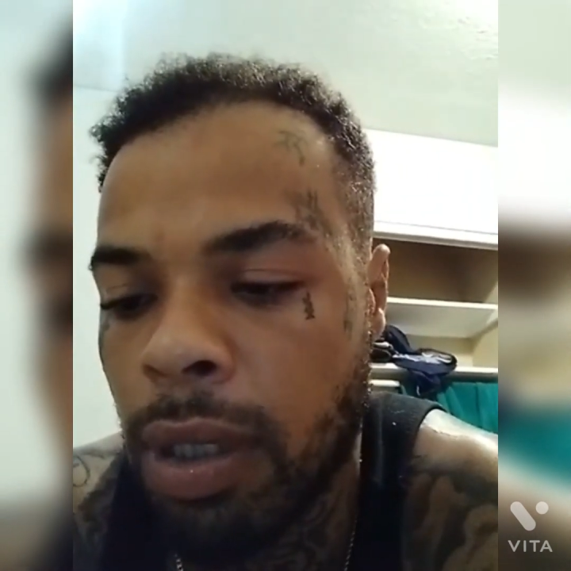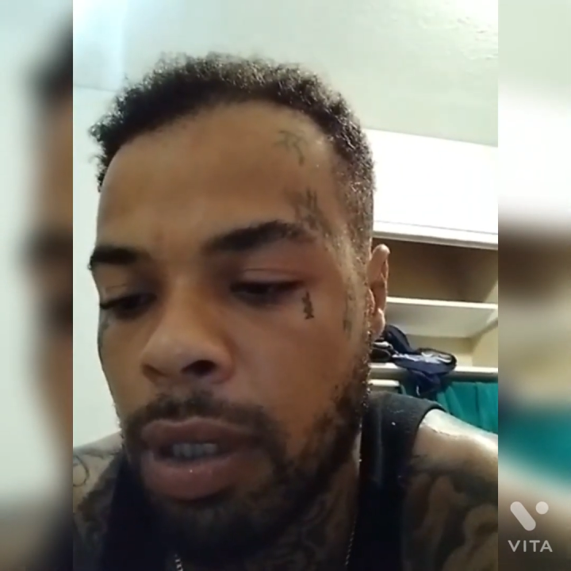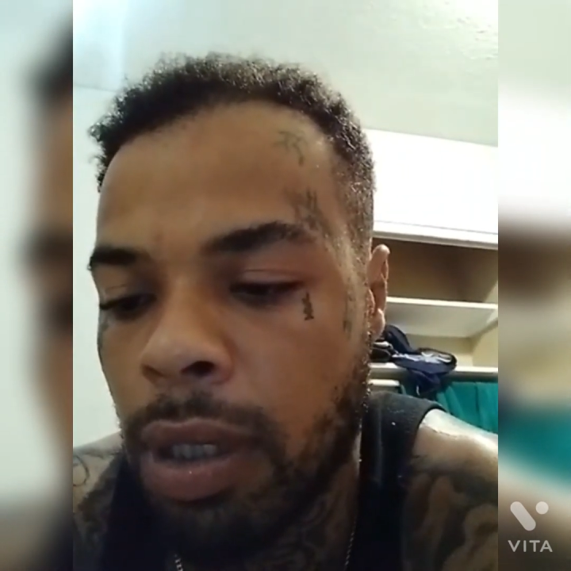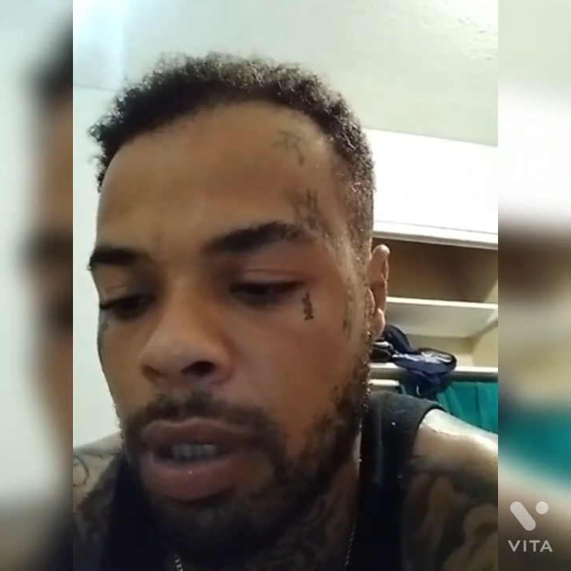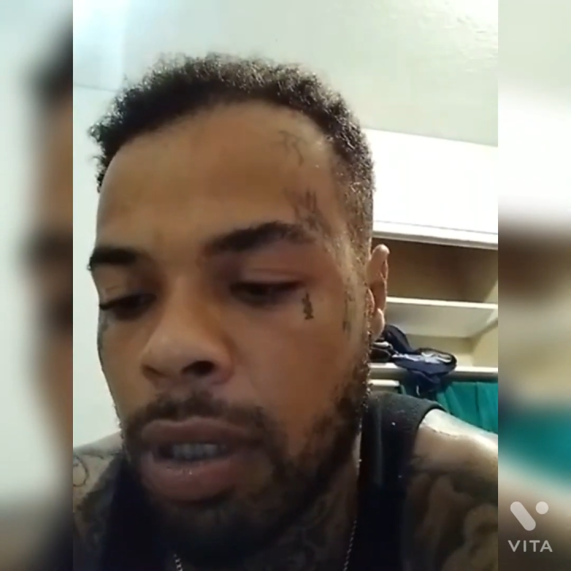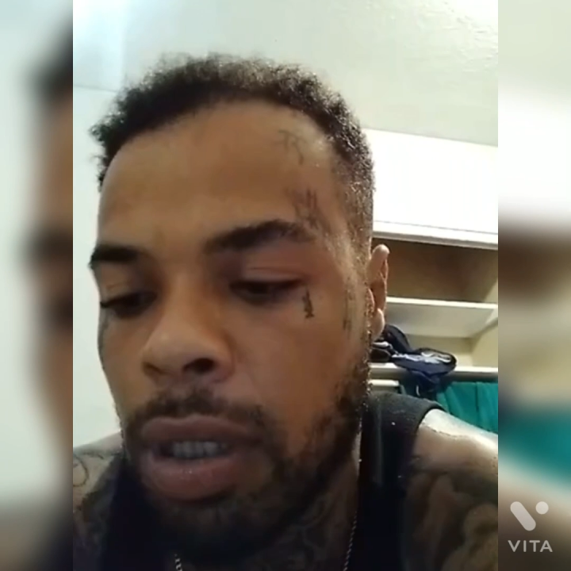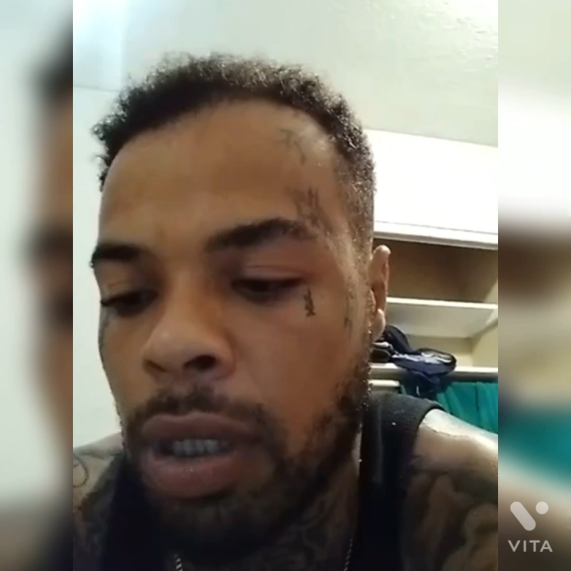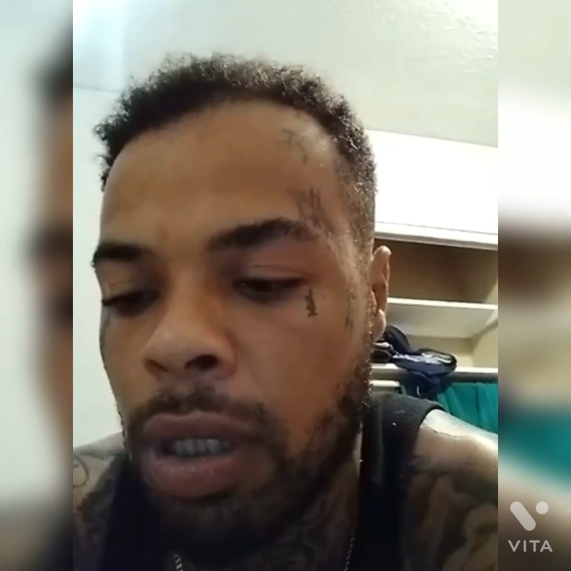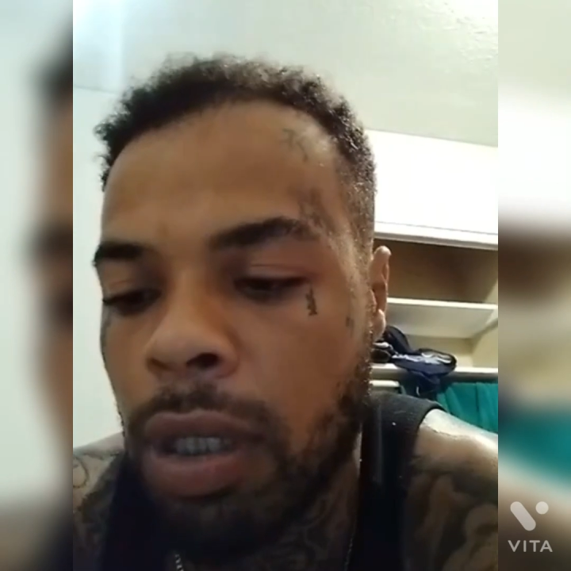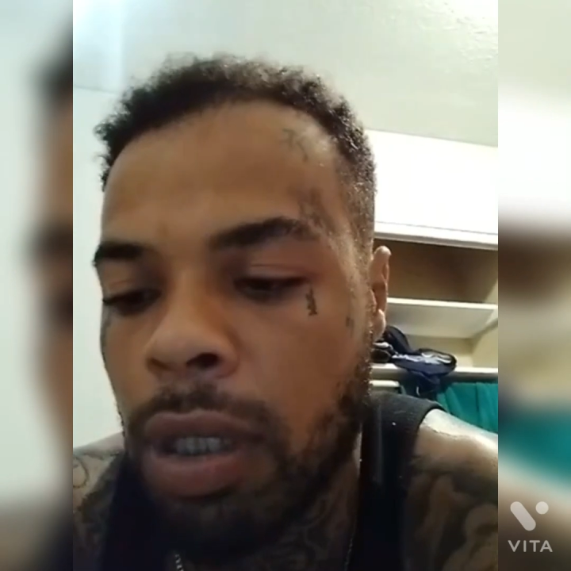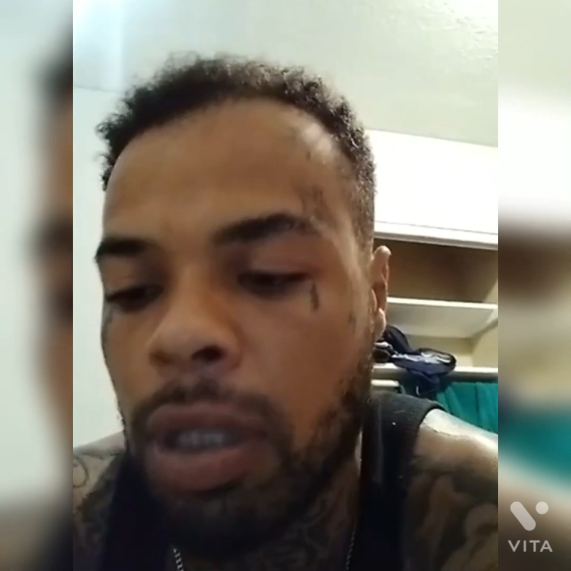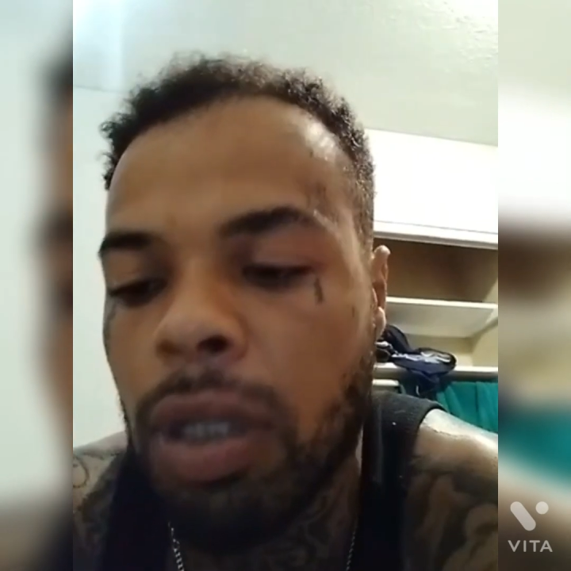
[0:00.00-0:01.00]
She
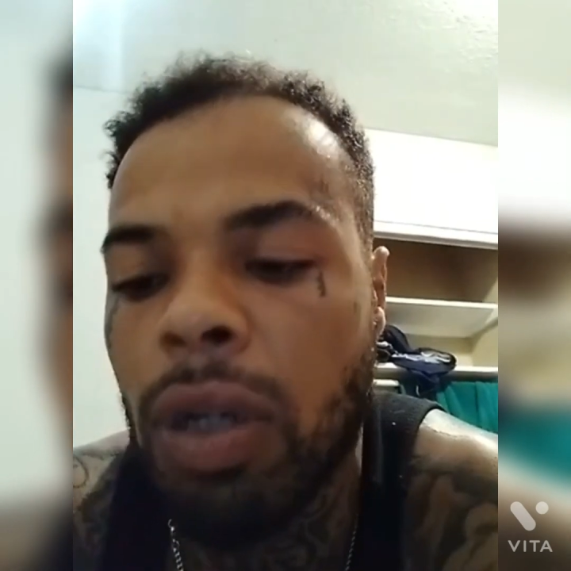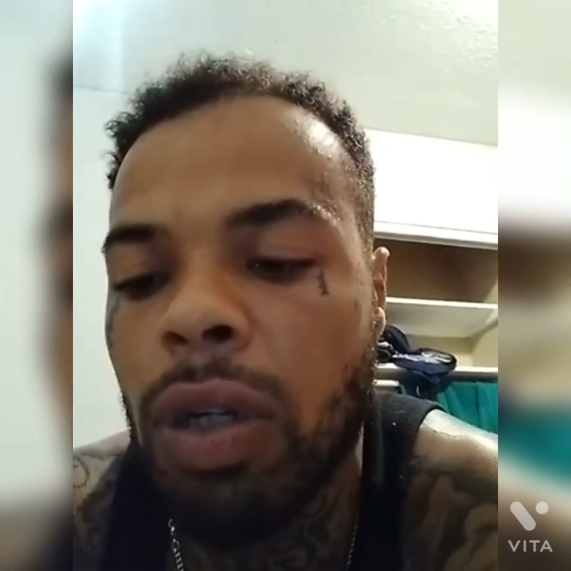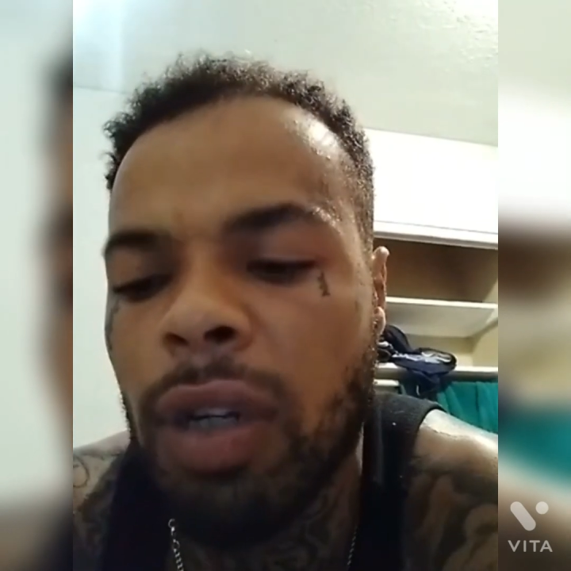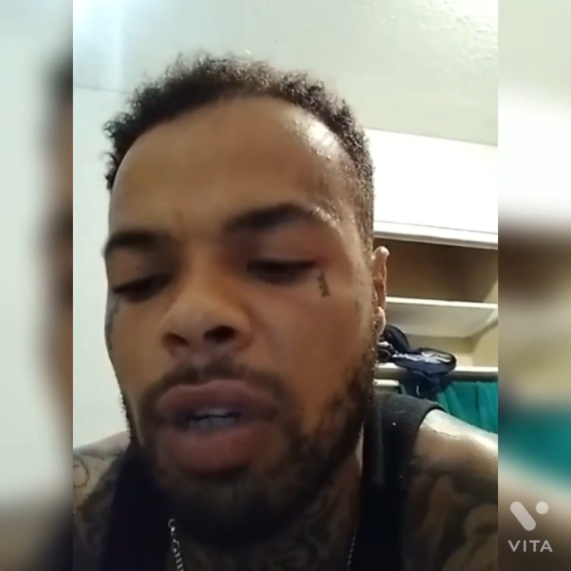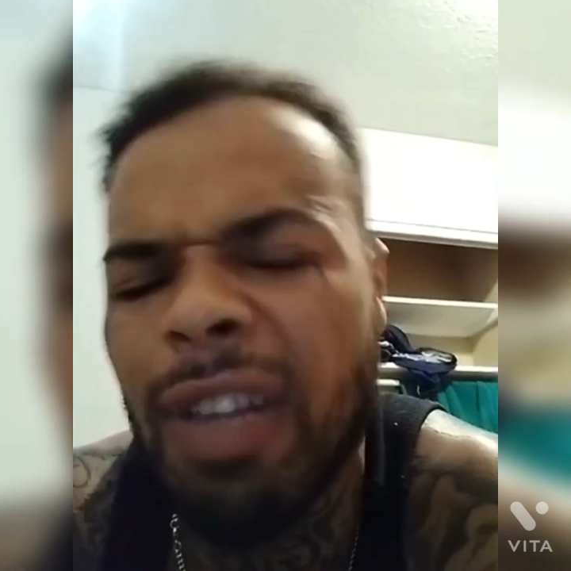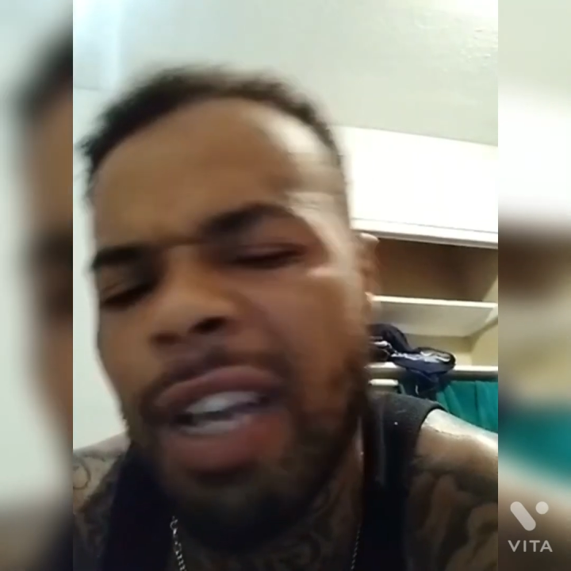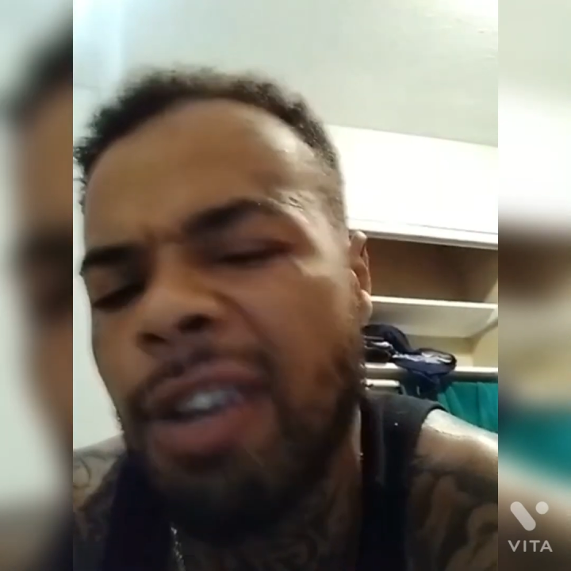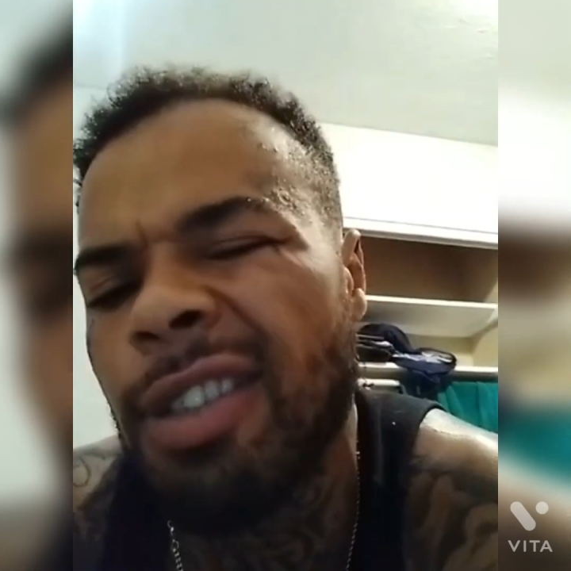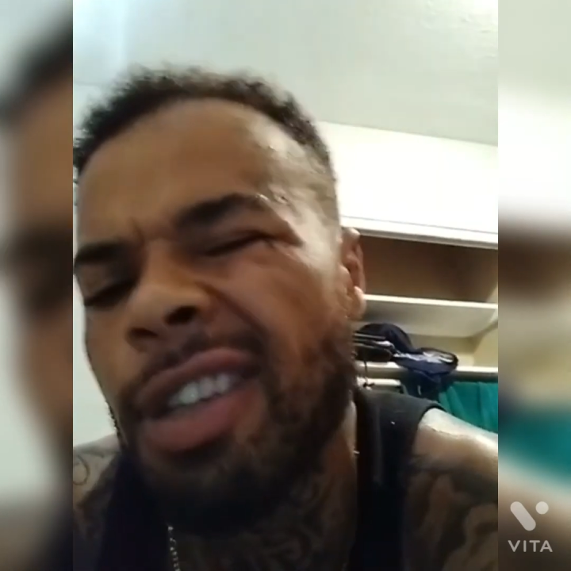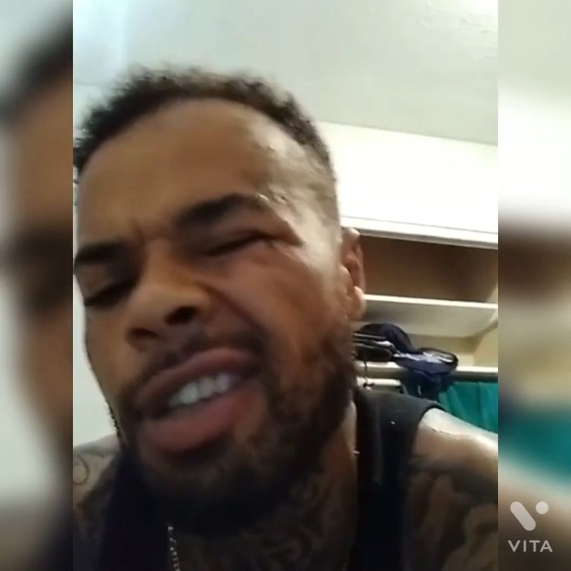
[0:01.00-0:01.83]
just, we all,